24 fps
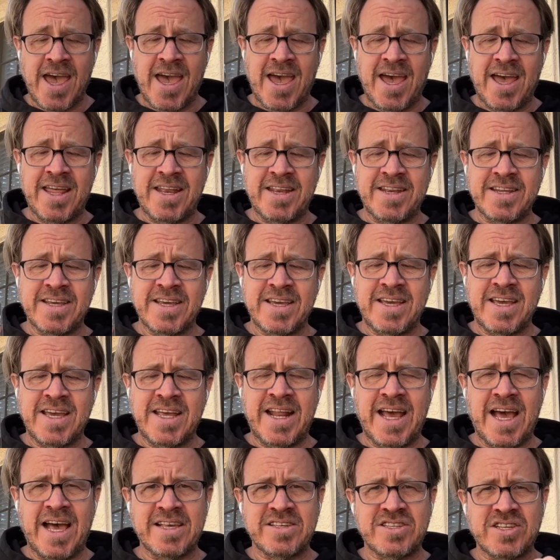And
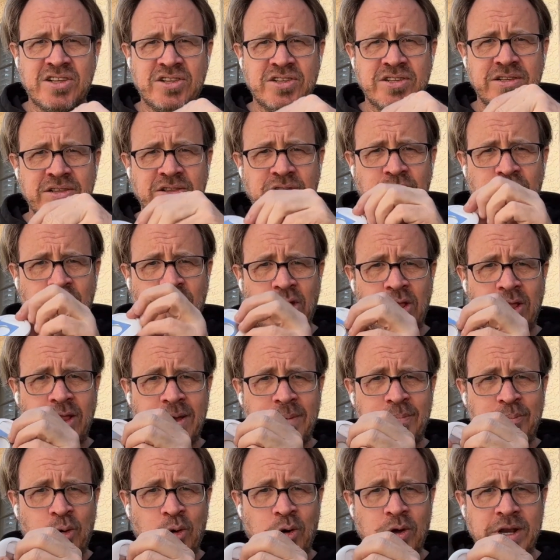it has a little
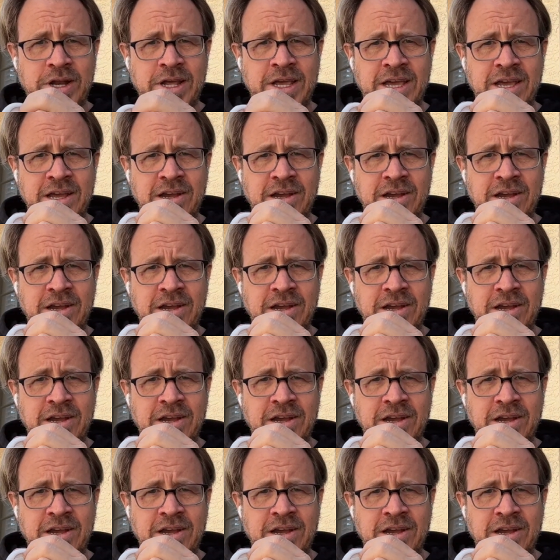clip on